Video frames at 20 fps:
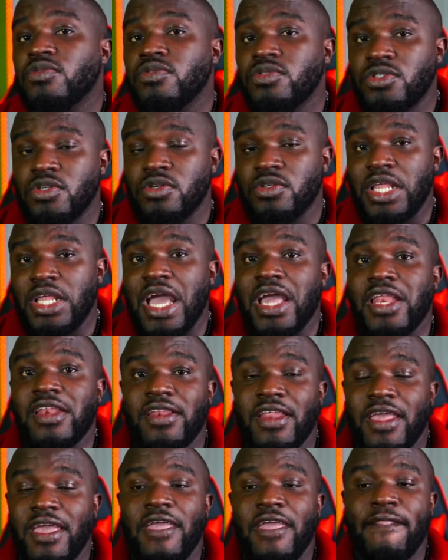So that
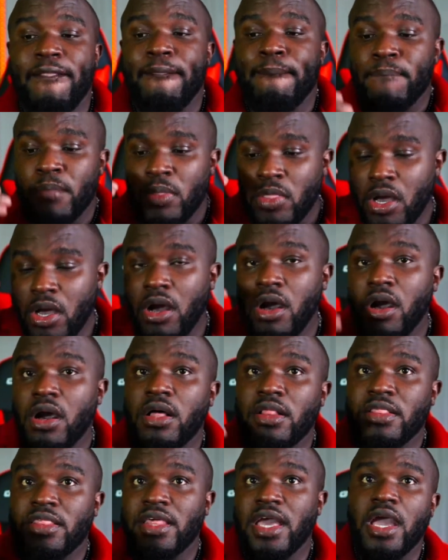day,
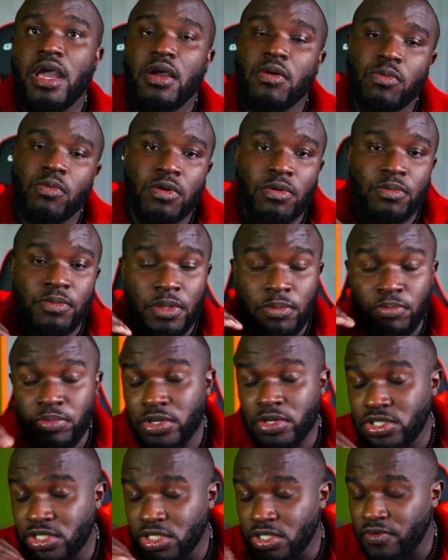all that will be
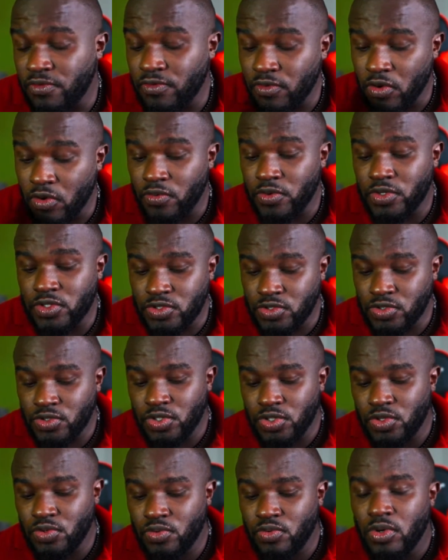pushing forward to
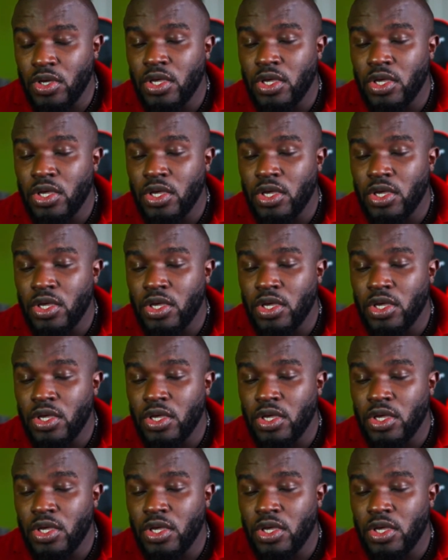you